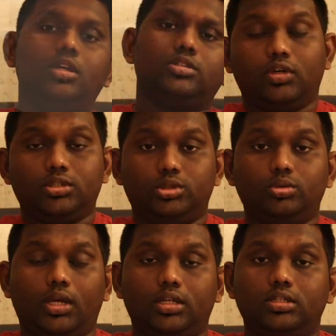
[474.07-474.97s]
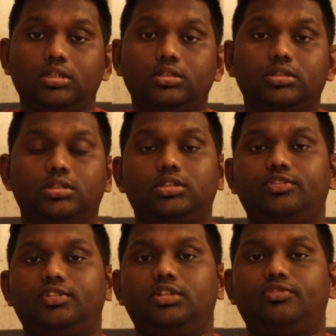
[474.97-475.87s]
Once you enter
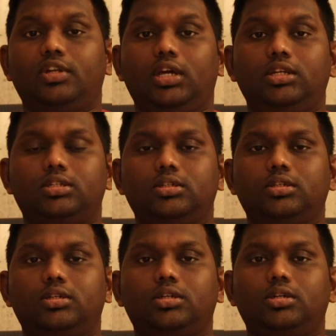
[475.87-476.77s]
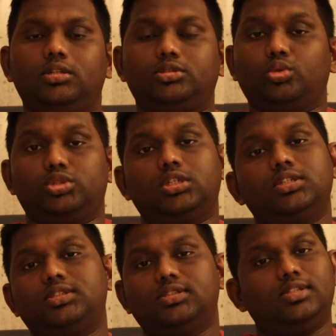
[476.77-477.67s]
the flight, the social
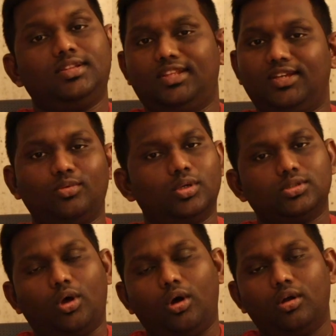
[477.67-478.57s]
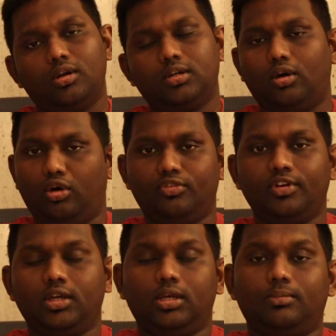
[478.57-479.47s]
distancing thing was all
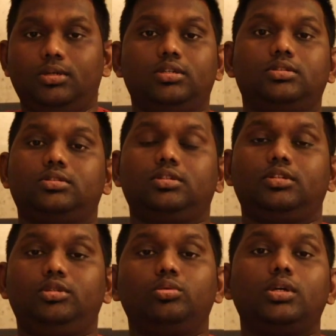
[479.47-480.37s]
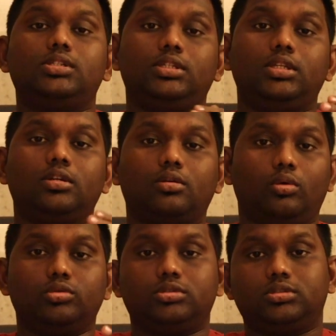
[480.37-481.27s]
off, because you were sitting
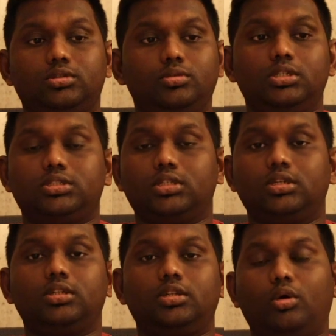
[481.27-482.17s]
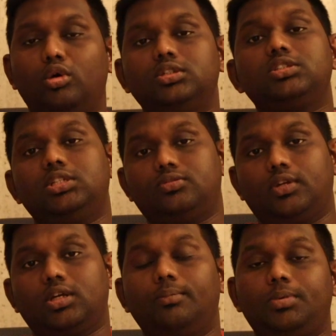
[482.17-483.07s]
close each other. All the seats
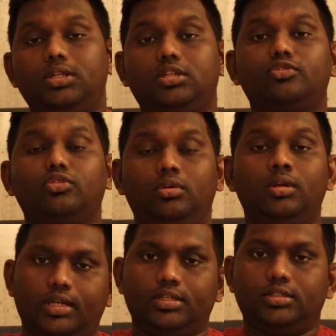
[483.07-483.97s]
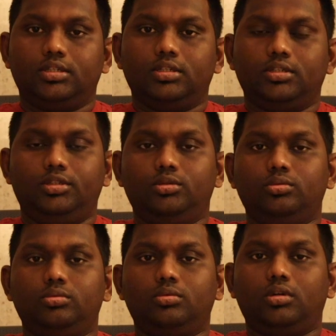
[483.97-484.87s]
were completely full, and
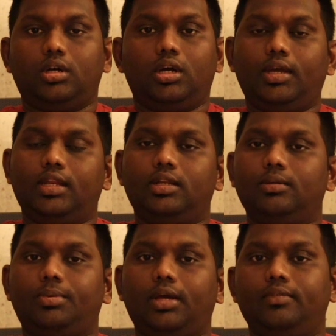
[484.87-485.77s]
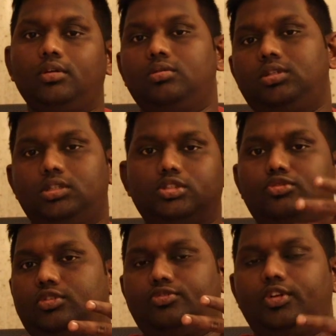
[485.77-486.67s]
you end up having only
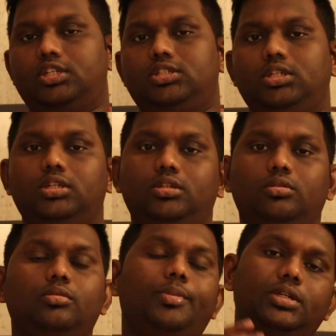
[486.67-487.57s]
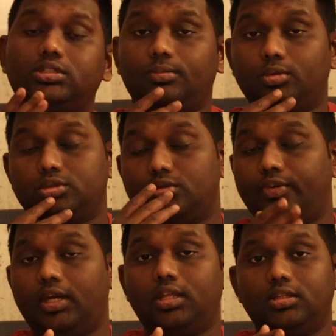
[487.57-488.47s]
this face shield, but supposed to
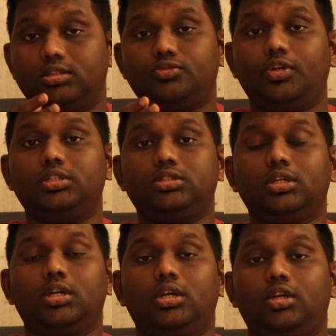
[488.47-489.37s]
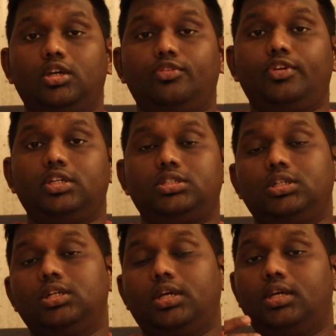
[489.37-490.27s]
wear this face
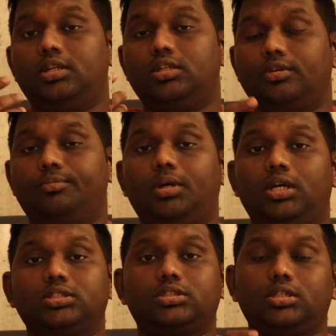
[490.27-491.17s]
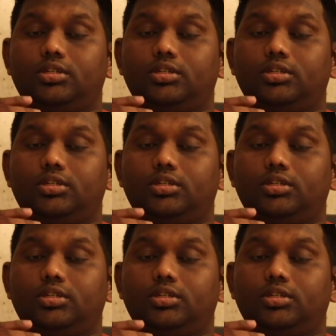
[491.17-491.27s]
shield and the mask